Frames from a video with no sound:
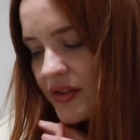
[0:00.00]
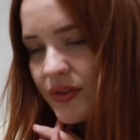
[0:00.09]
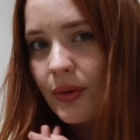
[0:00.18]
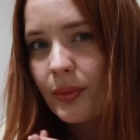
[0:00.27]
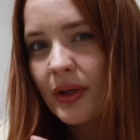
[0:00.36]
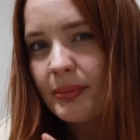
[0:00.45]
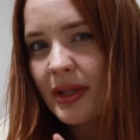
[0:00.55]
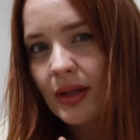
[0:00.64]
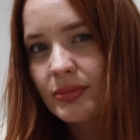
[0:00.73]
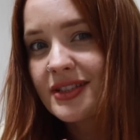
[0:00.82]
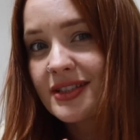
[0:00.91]
So I want to be
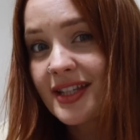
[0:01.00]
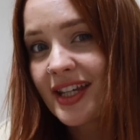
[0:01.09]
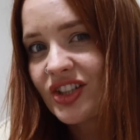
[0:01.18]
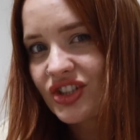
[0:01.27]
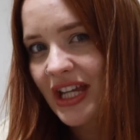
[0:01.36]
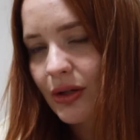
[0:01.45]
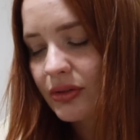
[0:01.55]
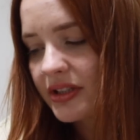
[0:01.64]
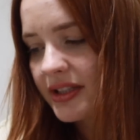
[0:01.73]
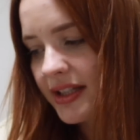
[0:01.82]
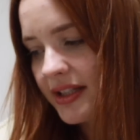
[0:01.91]
able to take a shower
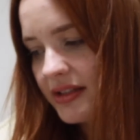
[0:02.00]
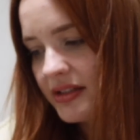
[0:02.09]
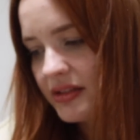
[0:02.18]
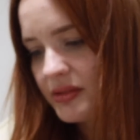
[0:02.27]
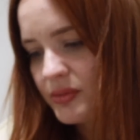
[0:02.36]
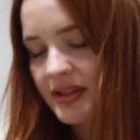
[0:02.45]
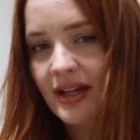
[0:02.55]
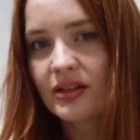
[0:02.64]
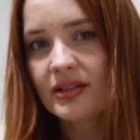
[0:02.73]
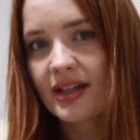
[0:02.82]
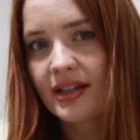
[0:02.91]
in here
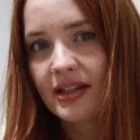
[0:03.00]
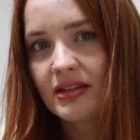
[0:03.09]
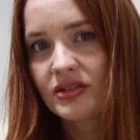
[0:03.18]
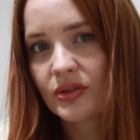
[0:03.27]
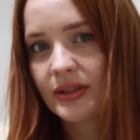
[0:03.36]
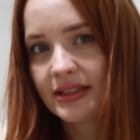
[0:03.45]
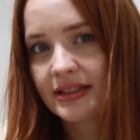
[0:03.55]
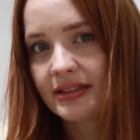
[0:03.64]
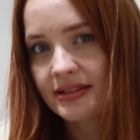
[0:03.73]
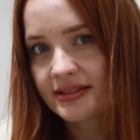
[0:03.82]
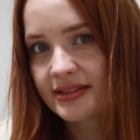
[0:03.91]
without getting the toilet
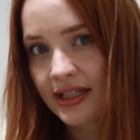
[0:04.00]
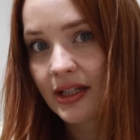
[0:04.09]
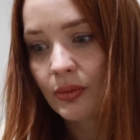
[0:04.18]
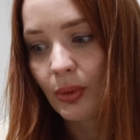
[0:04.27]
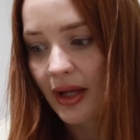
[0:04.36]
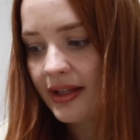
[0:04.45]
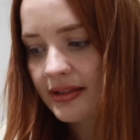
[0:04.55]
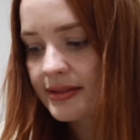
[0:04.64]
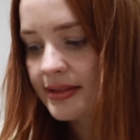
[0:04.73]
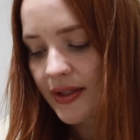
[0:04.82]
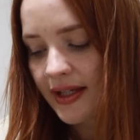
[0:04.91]
and the sink
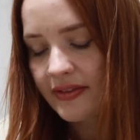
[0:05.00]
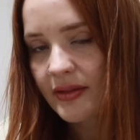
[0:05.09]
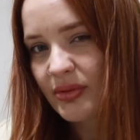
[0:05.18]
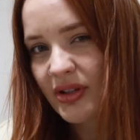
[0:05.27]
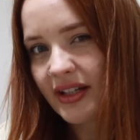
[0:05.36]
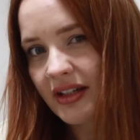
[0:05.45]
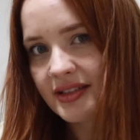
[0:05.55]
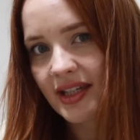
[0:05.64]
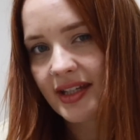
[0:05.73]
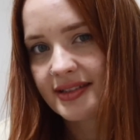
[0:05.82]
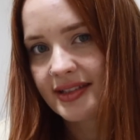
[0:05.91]
wet. So I had the bright
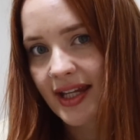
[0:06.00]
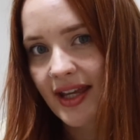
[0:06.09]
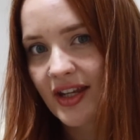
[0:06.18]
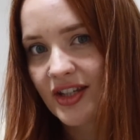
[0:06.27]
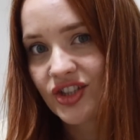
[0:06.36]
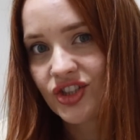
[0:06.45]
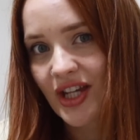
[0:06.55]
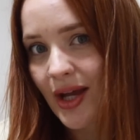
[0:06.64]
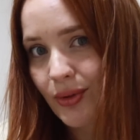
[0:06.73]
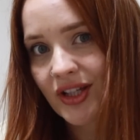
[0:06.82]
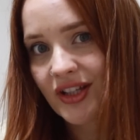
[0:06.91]
idea to get a
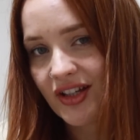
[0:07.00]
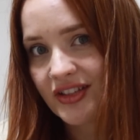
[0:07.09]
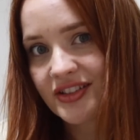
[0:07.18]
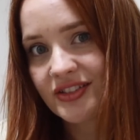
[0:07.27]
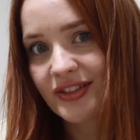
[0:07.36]
shower curtain